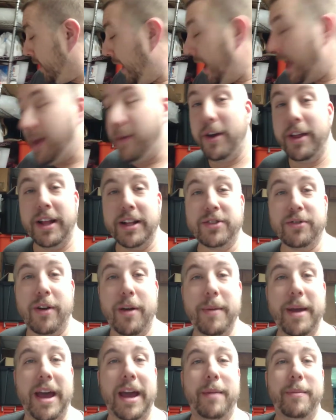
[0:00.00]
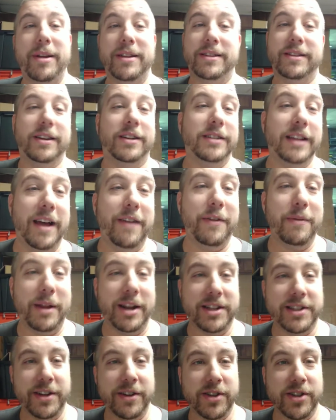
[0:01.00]
Anyway, that's where I'm at. I'm at 11
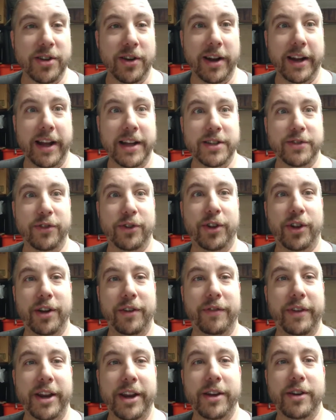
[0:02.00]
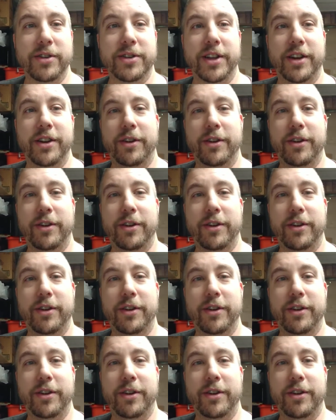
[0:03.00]
minutes here. Sorry guys for the long videos.